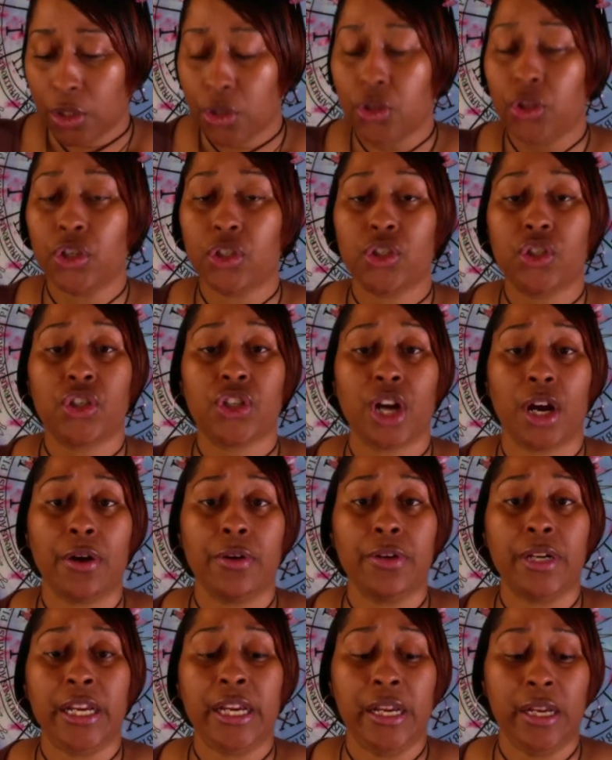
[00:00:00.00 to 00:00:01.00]
the
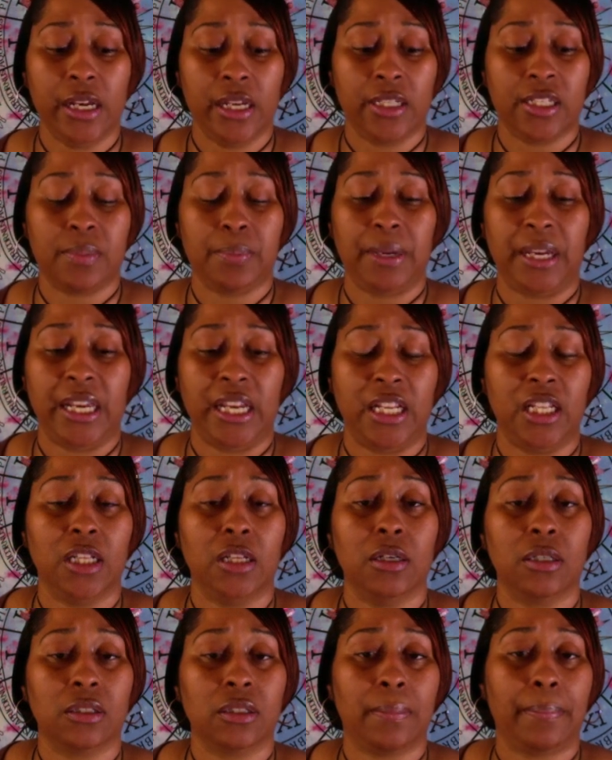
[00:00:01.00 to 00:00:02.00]
journey is being
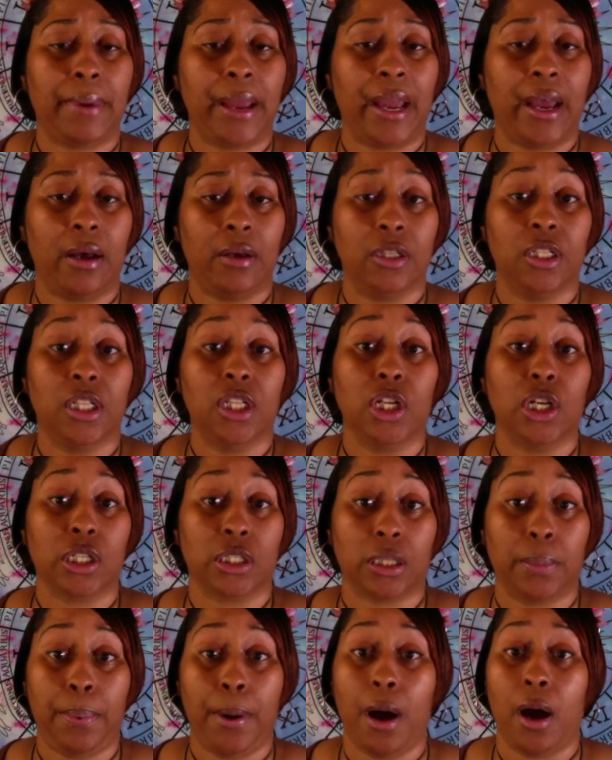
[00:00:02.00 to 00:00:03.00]
looked about,
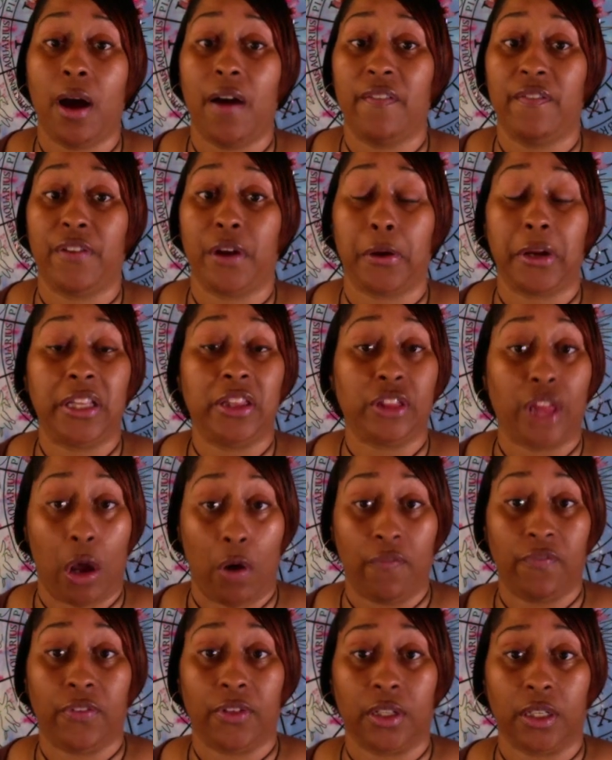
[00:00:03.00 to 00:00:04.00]
looked upon very
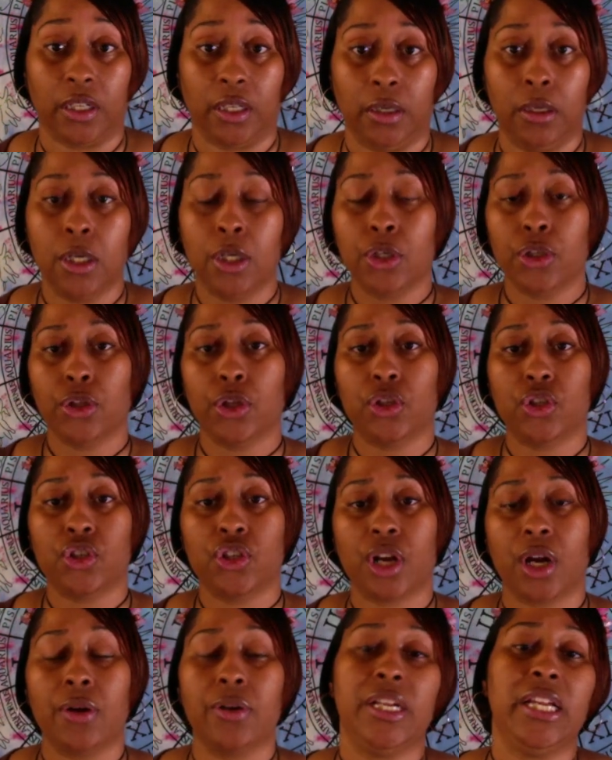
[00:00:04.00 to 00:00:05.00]
thoughtfully. The
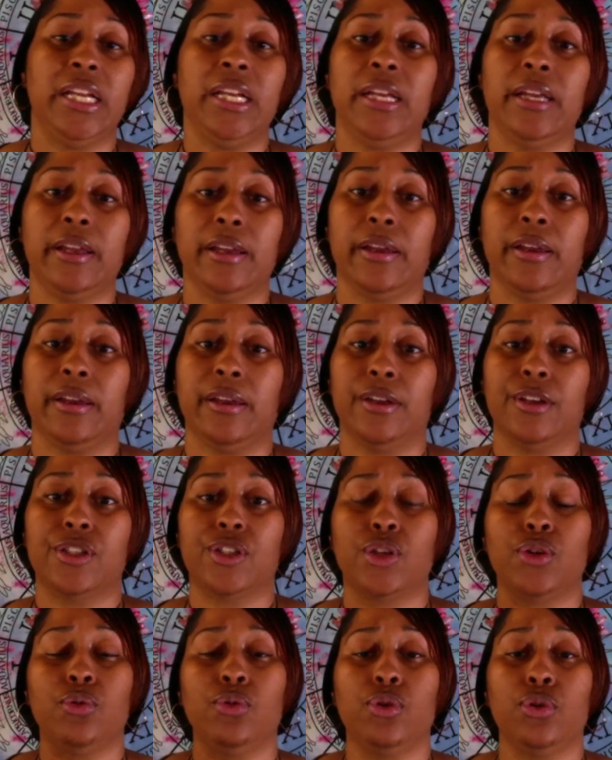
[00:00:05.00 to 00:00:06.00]
journey
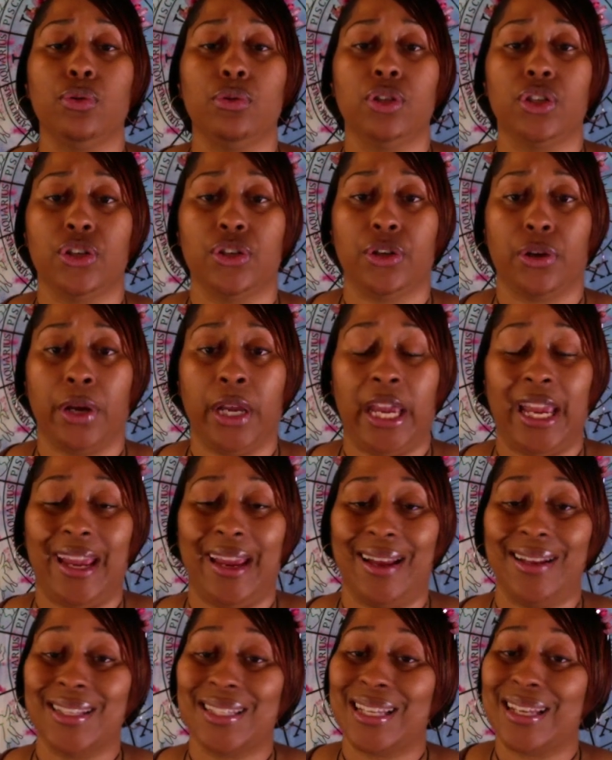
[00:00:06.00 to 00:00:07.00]
is you using your
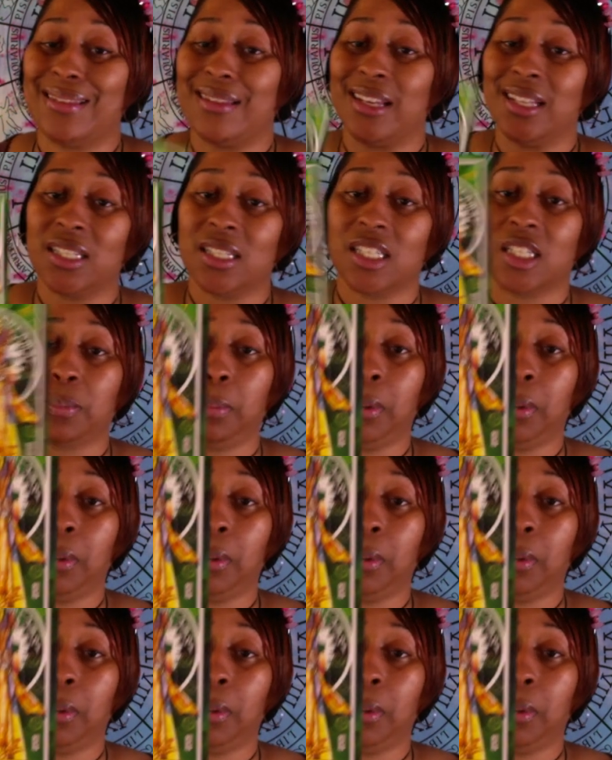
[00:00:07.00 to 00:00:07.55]
head. See, this is